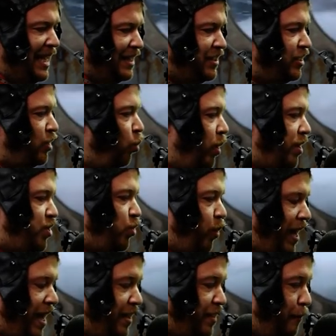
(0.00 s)
as to which
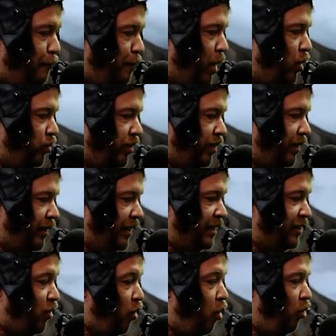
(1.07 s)
way the boat
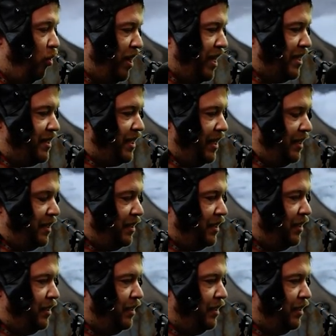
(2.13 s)
is orientated.